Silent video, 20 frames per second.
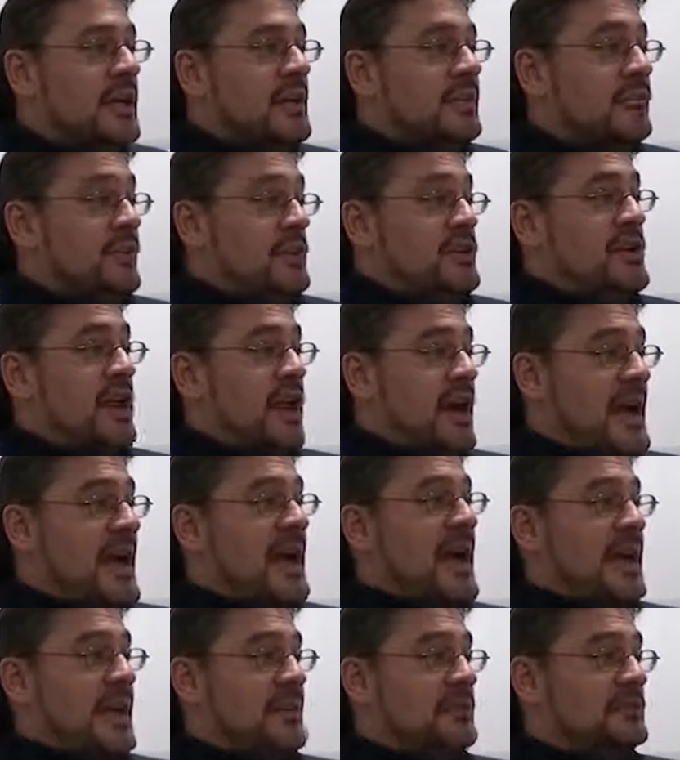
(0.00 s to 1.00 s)
For a night
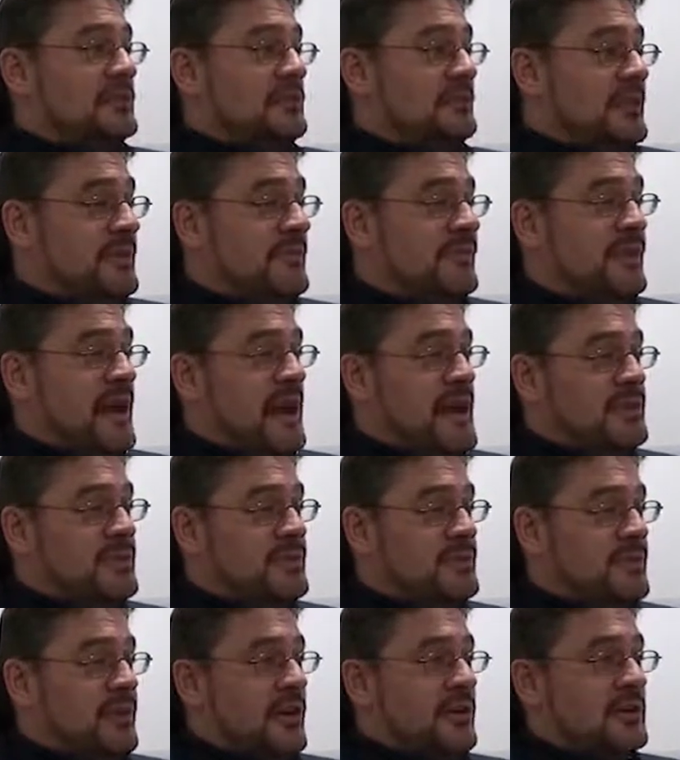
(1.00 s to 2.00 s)
out, to be
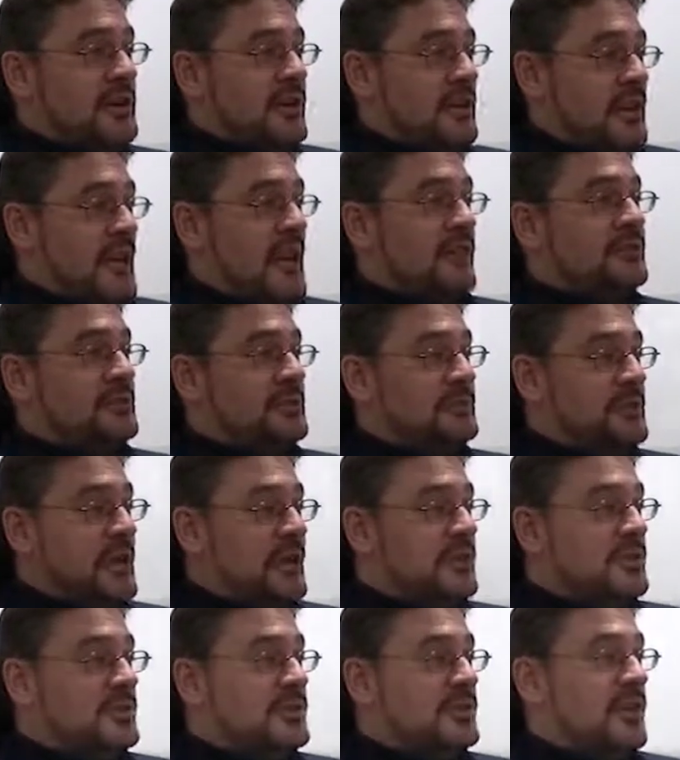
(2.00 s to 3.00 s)
fed, drunk and have
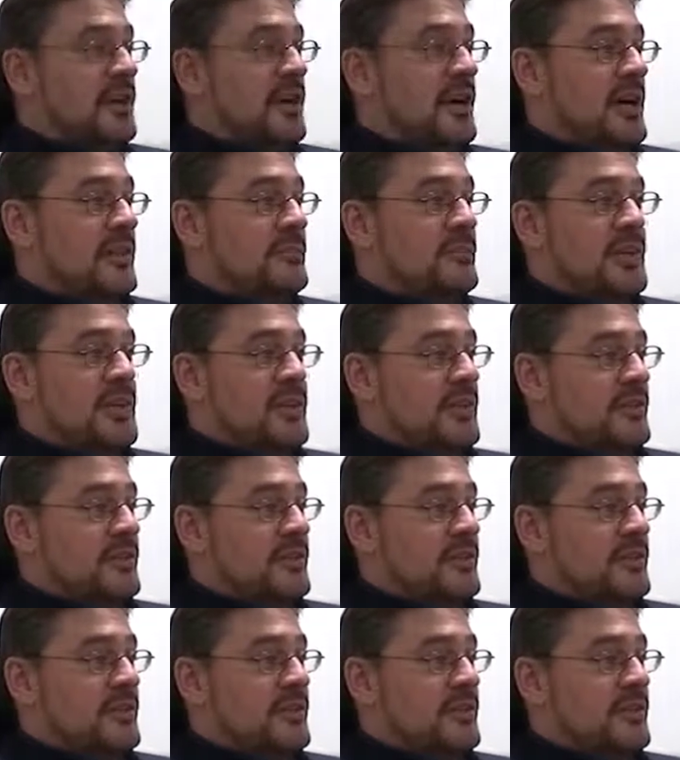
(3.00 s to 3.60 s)
a good time,